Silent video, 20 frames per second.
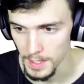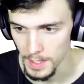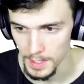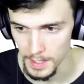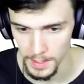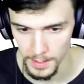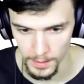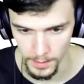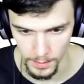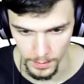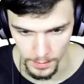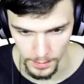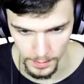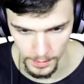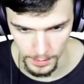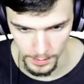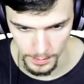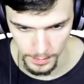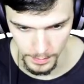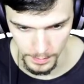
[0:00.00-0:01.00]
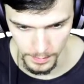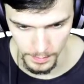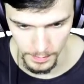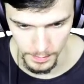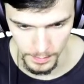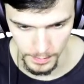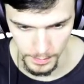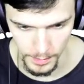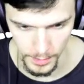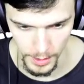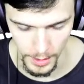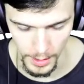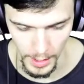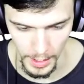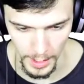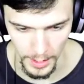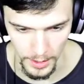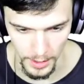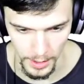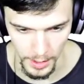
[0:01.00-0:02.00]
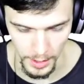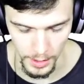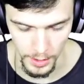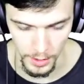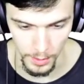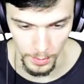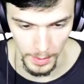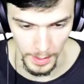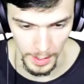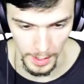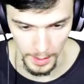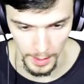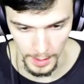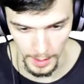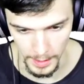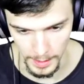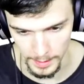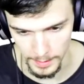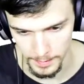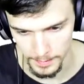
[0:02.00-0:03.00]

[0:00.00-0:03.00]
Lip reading: yield to actually do anything.